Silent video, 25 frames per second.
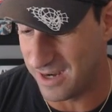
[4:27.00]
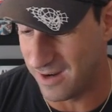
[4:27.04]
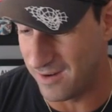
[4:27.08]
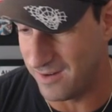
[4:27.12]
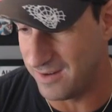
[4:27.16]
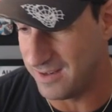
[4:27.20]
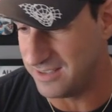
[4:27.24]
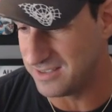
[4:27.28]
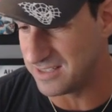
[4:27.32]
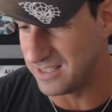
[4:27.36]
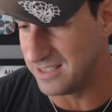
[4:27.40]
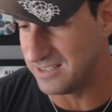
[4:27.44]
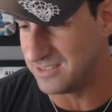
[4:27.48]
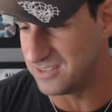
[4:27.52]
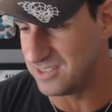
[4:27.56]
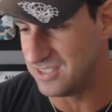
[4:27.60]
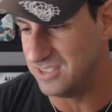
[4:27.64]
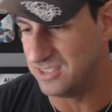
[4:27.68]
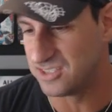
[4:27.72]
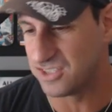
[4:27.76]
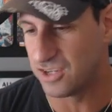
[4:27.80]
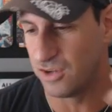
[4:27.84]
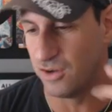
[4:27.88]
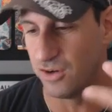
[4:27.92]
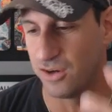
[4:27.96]
there and he says
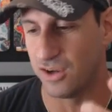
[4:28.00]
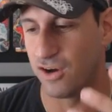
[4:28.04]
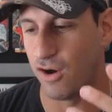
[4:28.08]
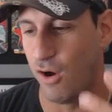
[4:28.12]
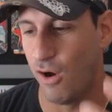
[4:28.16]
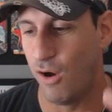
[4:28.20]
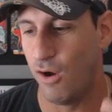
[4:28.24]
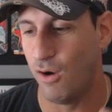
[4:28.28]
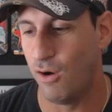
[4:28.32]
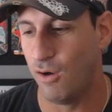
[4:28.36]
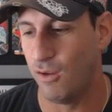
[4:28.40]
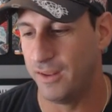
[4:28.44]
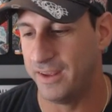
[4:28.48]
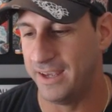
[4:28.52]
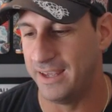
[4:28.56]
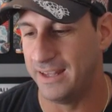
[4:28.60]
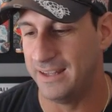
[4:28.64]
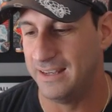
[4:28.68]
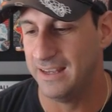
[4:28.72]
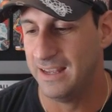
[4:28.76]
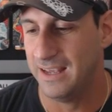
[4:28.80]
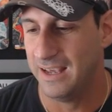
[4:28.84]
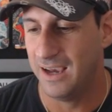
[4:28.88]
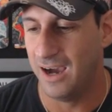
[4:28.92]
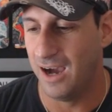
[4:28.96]
he's going to call
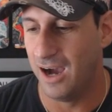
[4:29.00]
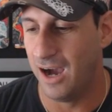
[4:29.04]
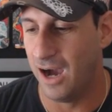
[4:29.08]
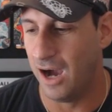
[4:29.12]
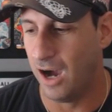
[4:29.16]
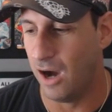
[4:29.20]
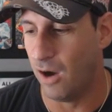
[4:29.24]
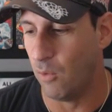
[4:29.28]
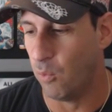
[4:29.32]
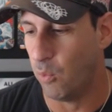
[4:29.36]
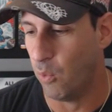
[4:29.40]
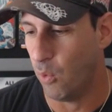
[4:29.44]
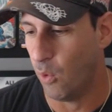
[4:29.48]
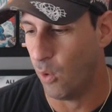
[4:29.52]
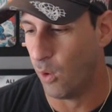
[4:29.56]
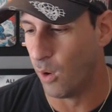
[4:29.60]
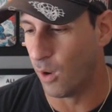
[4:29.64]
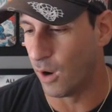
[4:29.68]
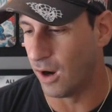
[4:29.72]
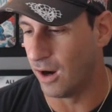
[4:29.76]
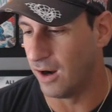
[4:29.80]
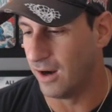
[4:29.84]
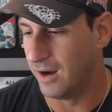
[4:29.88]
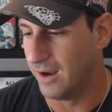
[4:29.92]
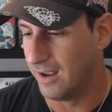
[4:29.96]
it
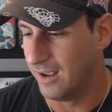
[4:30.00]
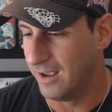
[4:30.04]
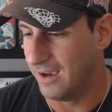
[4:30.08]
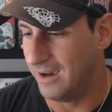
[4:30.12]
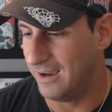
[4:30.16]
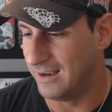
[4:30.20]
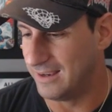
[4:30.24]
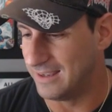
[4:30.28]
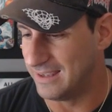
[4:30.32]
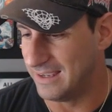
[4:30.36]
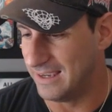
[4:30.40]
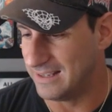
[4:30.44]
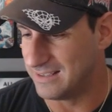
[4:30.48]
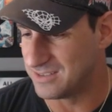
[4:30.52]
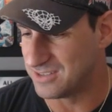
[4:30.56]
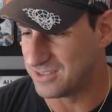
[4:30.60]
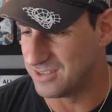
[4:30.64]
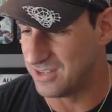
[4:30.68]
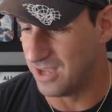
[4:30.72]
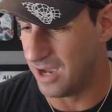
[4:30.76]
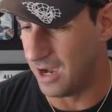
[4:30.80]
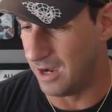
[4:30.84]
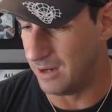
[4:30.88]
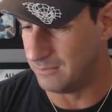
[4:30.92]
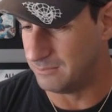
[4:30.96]
War
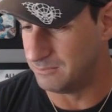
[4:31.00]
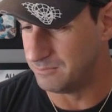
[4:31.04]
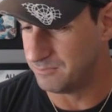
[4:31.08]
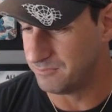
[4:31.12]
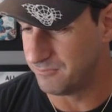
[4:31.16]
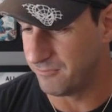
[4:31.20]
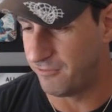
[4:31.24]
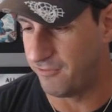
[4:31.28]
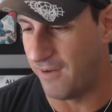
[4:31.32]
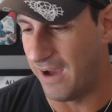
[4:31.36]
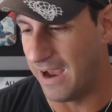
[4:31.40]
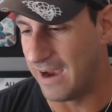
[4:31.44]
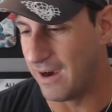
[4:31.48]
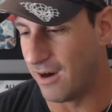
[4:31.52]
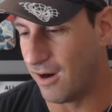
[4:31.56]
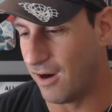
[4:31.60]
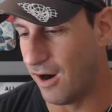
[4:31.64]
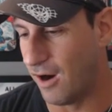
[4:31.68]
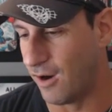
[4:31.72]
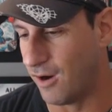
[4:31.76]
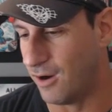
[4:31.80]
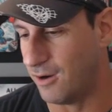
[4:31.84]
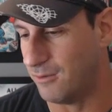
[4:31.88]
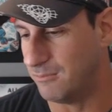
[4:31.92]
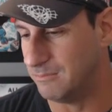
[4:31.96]
against
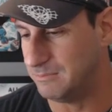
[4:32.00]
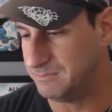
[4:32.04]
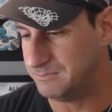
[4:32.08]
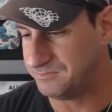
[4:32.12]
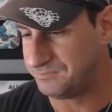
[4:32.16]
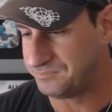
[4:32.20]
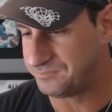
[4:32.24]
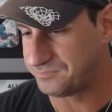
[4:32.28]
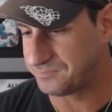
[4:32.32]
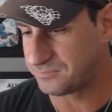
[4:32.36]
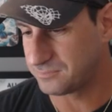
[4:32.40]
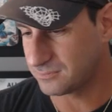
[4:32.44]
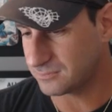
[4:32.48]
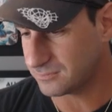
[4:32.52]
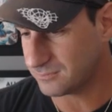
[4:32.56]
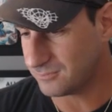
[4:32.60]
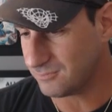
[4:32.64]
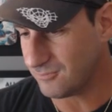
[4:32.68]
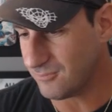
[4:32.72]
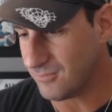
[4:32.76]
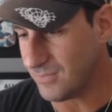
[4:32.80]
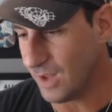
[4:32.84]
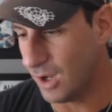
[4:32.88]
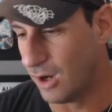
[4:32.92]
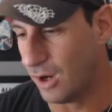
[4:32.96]
Fireheart,
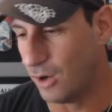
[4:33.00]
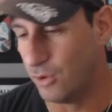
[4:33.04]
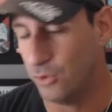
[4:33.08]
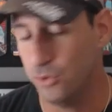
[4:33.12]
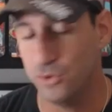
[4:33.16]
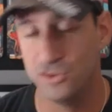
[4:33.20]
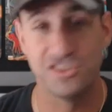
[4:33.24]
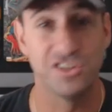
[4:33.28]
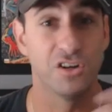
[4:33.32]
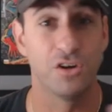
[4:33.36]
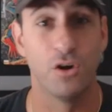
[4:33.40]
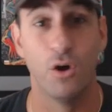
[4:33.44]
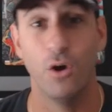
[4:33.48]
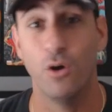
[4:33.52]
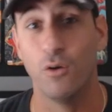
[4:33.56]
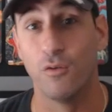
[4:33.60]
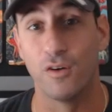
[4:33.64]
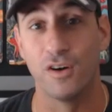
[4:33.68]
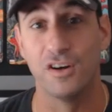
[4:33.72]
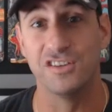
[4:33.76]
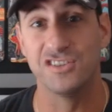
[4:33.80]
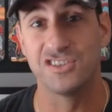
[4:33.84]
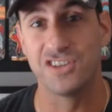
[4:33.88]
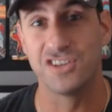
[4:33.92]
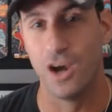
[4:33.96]
who took
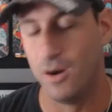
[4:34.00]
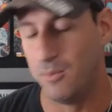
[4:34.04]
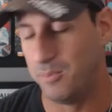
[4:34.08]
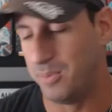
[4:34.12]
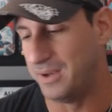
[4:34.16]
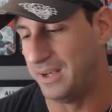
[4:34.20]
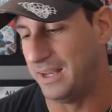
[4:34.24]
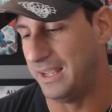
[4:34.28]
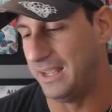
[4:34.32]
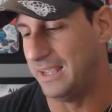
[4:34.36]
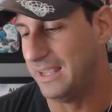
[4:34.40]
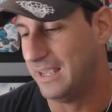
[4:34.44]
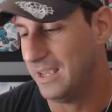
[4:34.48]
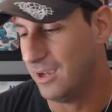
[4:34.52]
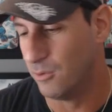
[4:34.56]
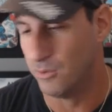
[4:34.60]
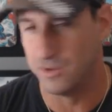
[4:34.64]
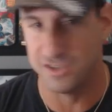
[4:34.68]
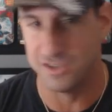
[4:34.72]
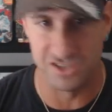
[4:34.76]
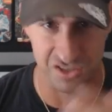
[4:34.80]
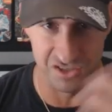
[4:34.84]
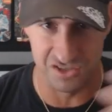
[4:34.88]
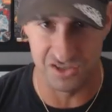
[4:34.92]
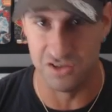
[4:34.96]
over his company,
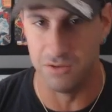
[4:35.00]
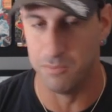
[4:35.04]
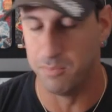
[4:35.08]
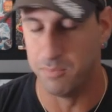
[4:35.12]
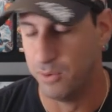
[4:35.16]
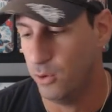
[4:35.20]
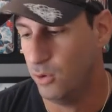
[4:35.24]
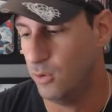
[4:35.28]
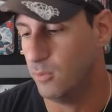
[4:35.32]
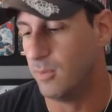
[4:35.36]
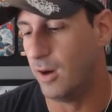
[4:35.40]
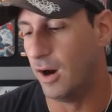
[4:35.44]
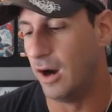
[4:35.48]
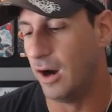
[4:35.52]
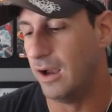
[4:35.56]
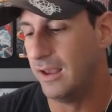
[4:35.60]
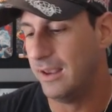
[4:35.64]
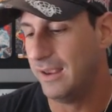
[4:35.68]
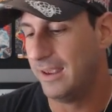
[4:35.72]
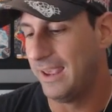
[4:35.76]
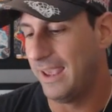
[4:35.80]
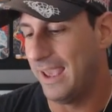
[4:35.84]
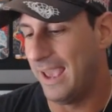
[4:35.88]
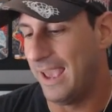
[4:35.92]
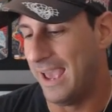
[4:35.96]
which is the Puma.
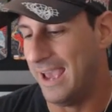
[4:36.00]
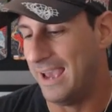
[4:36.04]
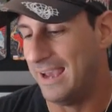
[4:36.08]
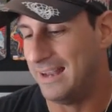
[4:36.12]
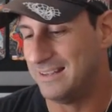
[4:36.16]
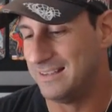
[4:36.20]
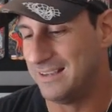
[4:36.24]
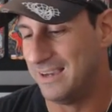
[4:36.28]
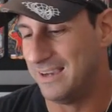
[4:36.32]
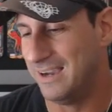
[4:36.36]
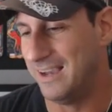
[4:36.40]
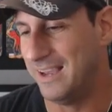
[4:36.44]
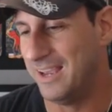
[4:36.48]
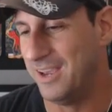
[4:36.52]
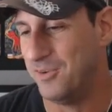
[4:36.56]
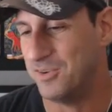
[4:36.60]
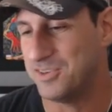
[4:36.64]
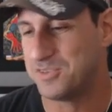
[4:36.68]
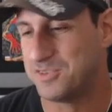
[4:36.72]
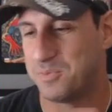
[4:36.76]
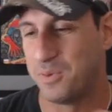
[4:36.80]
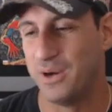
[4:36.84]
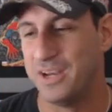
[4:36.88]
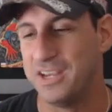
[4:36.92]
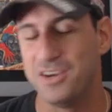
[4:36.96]
And it
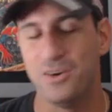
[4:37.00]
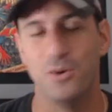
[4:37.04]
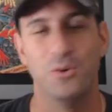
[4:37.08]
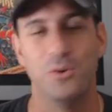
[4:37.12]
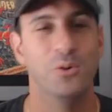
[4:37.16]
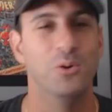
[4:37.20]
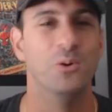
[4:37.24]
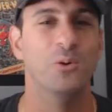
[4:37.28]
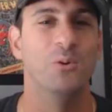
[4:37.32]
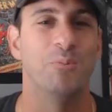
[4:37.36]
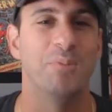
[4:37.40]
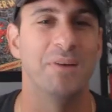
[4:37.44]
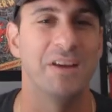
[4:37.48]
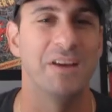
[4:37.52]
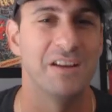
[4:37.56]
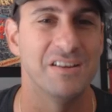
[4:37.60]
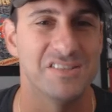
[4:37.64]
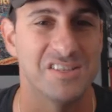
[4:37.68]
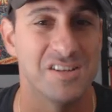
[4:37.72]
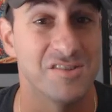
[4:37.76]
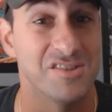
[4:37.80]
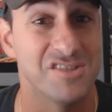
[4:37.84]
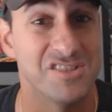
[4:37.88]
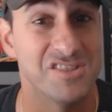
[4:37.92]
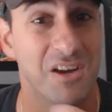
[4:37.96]
was pretty cool
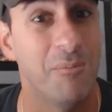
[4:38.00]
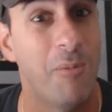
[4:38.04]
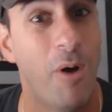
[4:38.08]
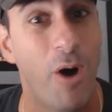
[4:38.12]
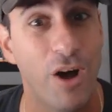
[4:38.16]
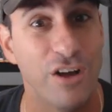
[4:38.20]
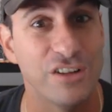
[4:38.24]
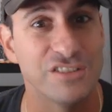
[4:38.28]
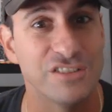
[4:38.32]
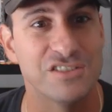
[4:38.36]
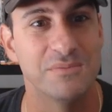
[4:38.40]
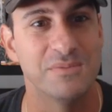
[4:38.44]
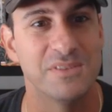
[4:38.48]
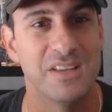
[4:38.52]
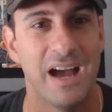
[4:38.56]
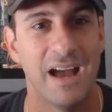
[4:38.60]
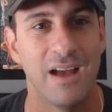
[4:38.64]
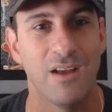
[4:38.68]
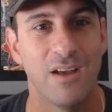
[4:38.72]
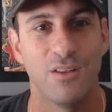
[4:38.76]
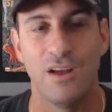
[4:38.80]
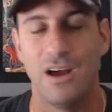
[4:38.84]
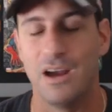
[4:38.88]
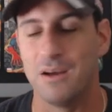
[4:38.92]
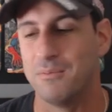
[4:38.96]
because there's some awesome
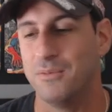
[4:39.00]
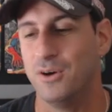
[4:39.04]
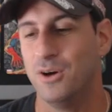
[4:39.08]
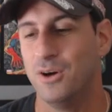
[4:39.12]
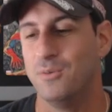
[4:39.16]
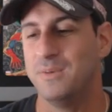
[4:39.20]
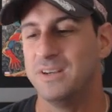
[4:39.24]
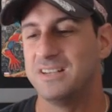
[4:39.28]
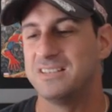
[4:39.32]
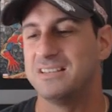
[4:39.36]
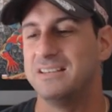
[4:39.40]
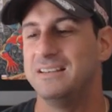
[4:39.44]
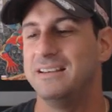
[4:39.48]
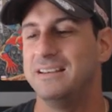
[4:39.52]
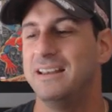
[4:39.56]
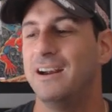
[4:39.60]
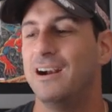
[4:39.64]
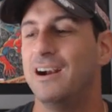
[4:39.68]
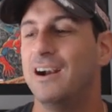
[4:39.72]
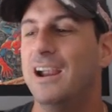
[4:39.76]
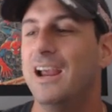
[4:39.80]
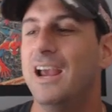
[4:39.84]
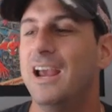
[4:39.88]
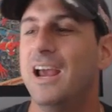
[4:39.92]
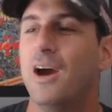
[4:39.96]
dialogue moments in
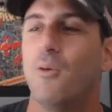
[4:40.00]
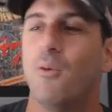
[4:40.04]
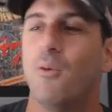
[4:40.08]
there